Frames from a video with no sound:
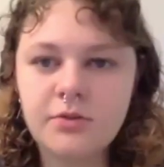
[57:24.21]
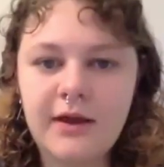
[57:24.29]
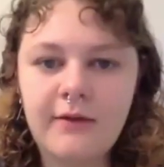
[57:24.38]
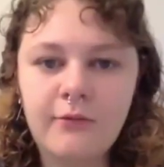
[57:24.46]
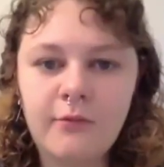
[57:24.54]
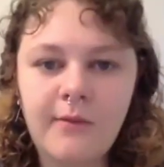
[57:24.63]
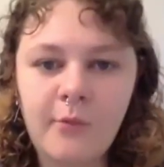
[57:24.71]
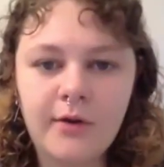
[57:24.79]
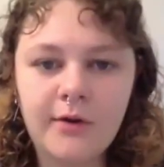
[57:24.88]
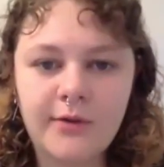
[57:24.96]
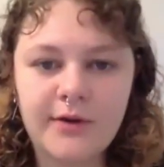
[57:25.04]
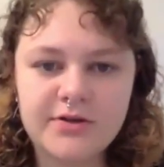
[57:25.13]
We have one
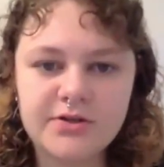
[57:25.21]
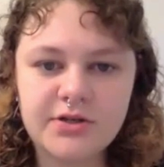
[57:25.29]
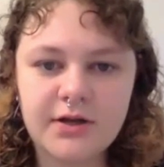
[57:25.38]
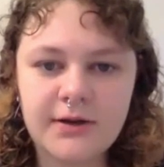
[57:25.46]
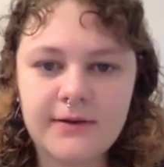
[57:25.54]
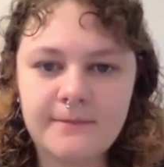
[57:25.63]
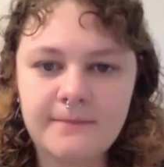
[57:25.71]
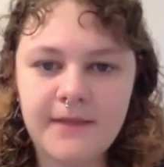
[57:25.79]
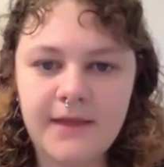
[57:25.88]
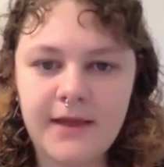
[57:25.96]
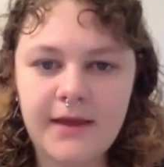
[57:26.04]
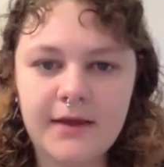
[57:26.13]
more question,
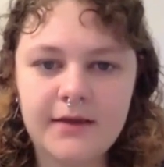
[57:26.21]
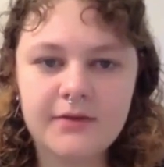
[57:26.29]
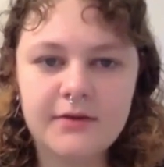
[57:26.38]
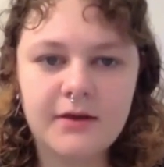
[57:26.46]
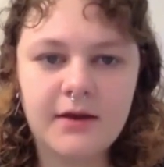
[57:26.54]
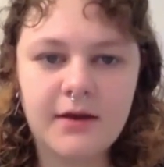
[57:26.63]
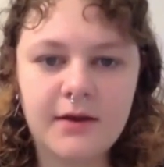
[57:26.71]
and